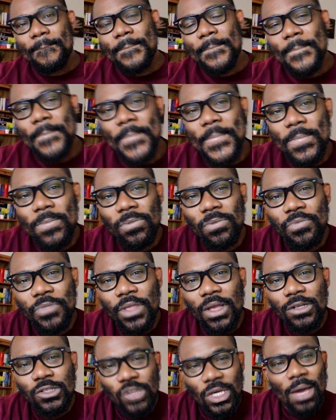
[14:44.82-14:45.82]
Do
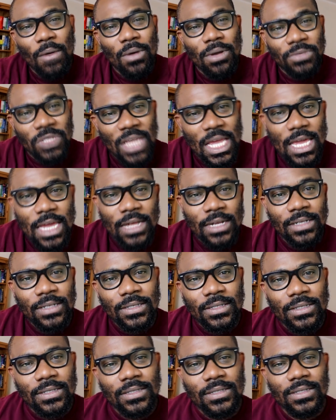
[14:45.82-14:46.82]
you get what I'm saying?
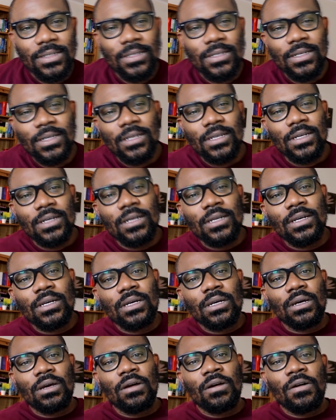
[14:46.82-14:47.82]

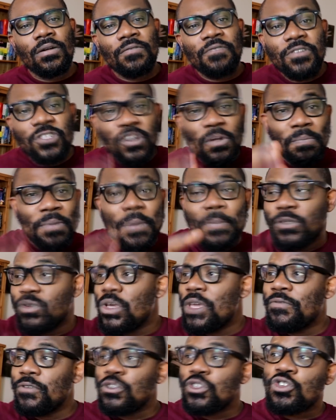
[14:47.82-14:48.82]
For some people to
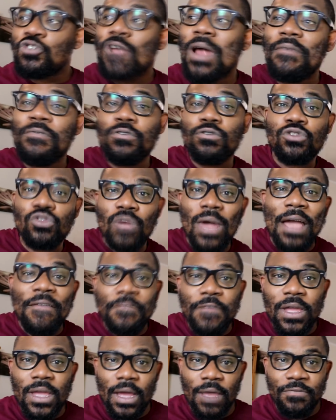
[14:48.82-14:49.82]
even travel to
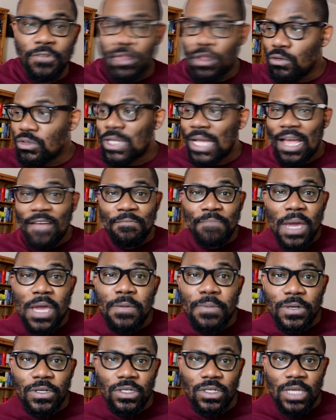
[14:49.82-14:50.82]
Africa, for those that have
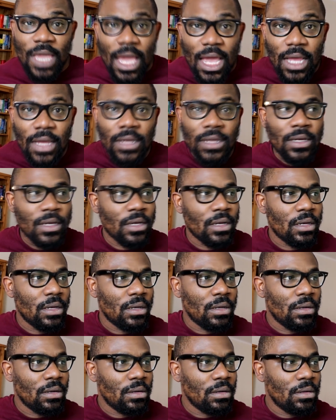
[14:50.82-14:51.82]
papers, yeah?
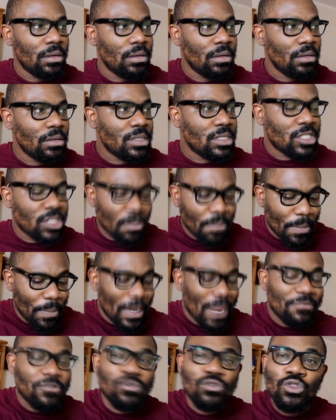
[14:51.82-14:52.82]
Some
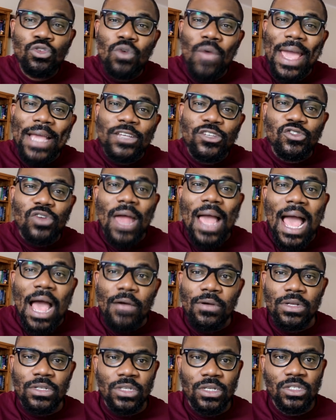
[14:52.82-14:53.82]
people have to do extra
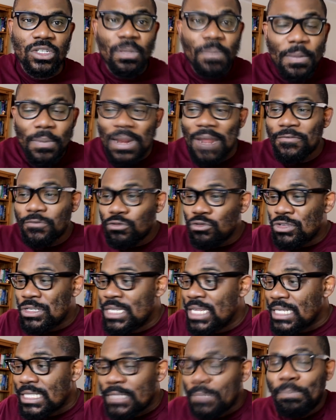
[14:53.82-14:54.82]
hours. Some people have to
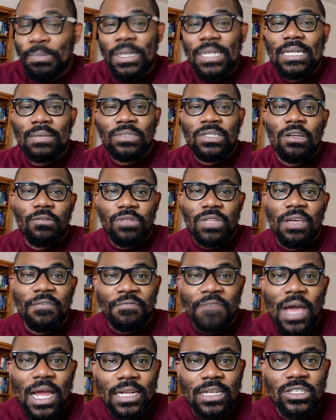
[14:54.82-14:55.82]
discipline themselves with their
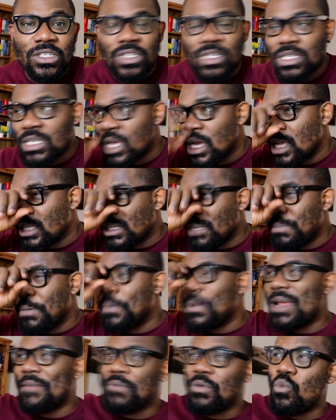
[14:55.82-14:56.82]
finances. Some
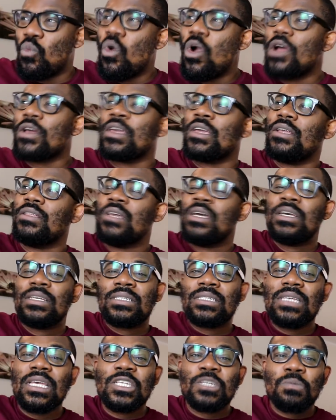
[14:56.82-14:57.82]
people have been working
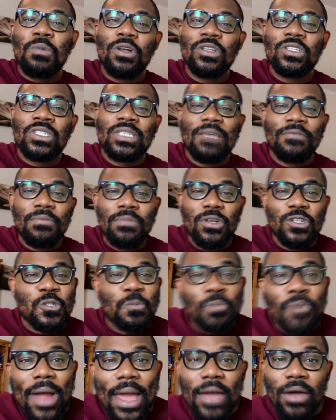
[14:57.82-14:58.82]
6 months, 7 months
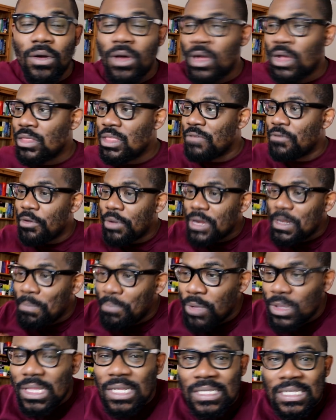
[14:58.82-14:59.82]
prior. They've already
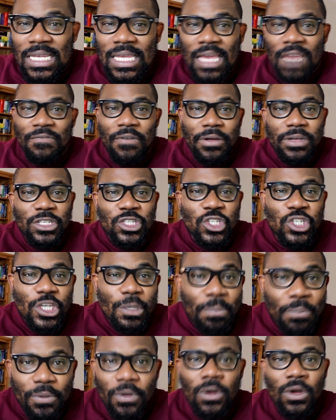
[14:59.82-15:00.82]
bought the ticket very
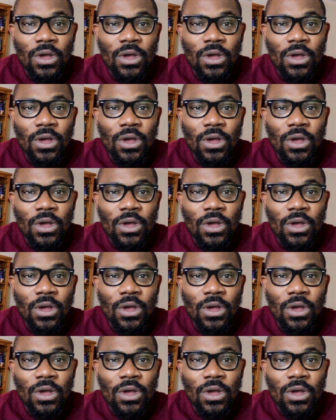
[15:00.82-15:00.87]
cheap.